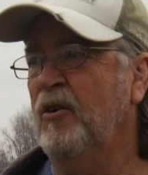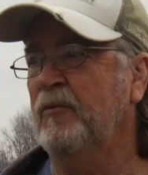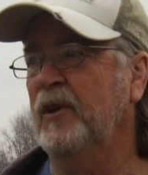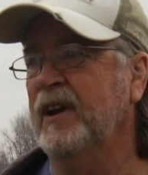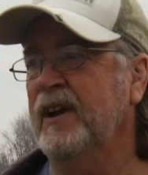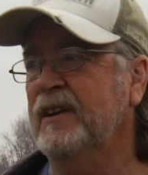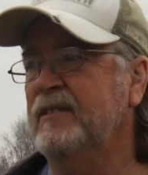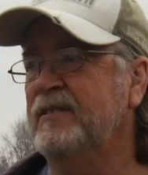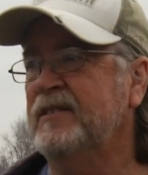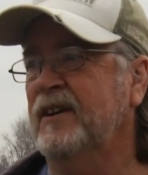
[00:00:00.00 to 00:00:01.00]
Hopefully it
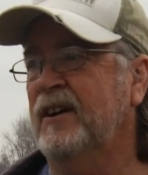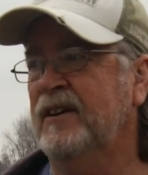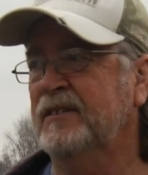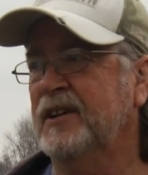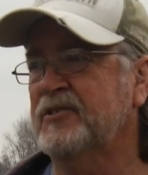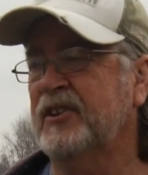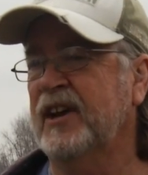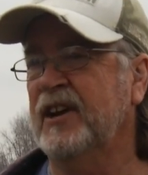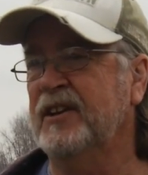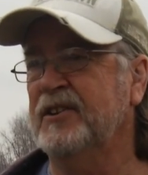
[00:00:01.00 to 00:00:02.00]
uh, doesn't
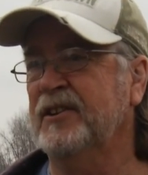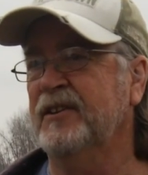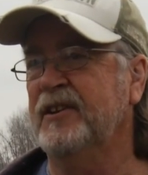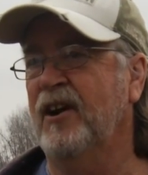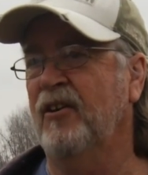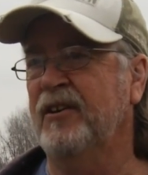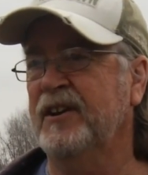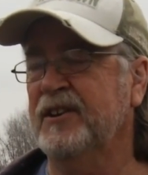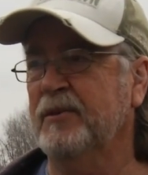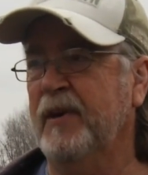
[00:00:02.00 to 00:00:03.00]
get into the yard and
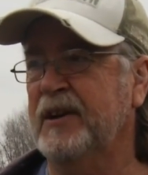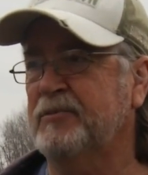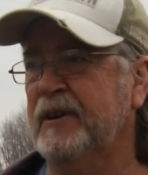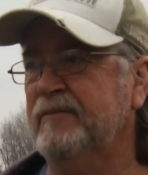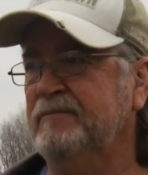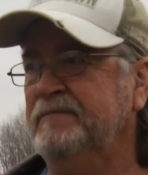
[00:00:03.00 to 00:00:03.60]
into the basement.